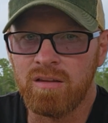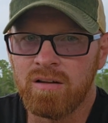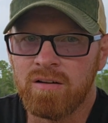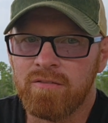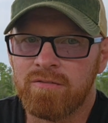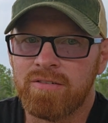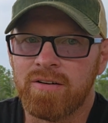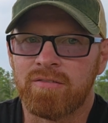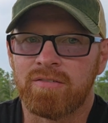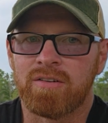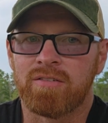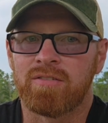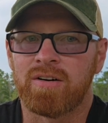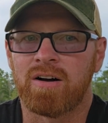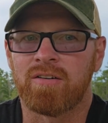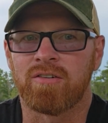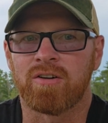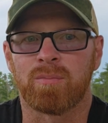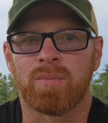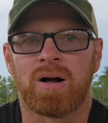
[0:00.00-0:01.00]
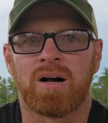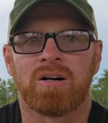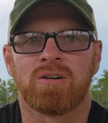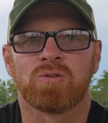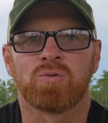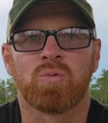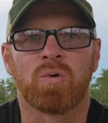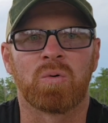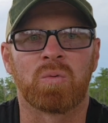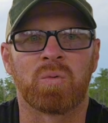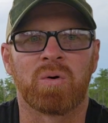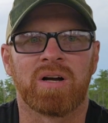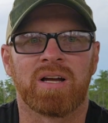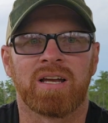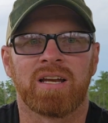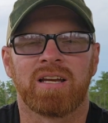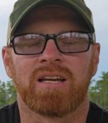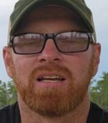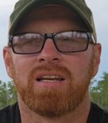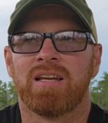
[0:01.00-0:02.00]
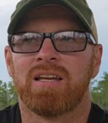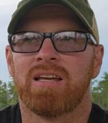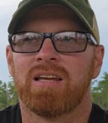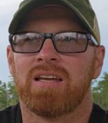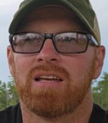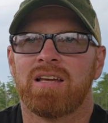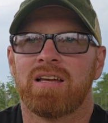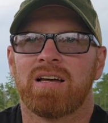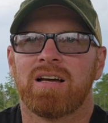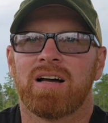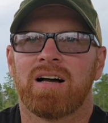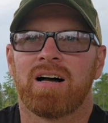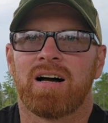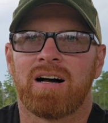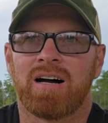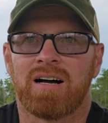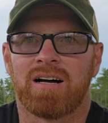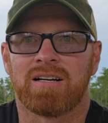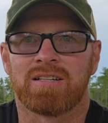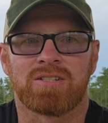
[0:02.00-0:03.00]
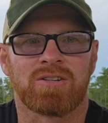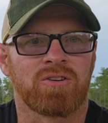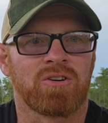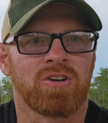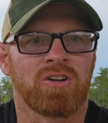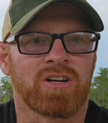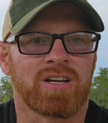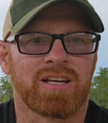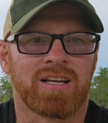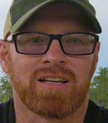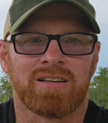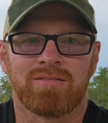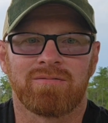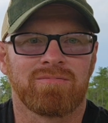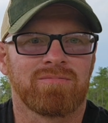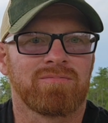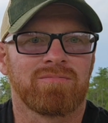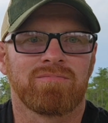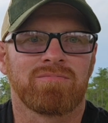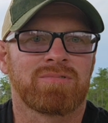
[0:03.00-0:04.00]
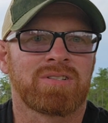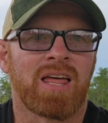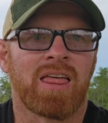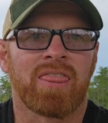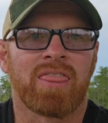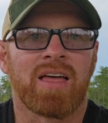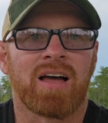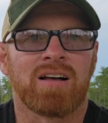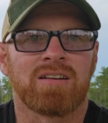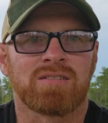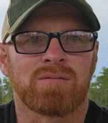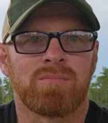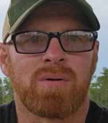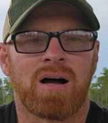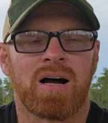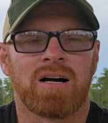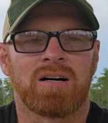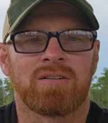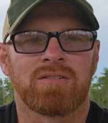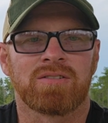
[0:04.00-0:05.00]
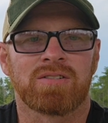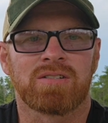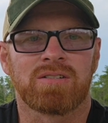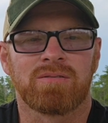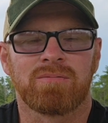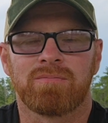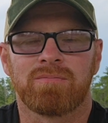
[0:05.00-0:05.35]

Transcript: 5,500 miles one way, so you're looking at 10,000 miles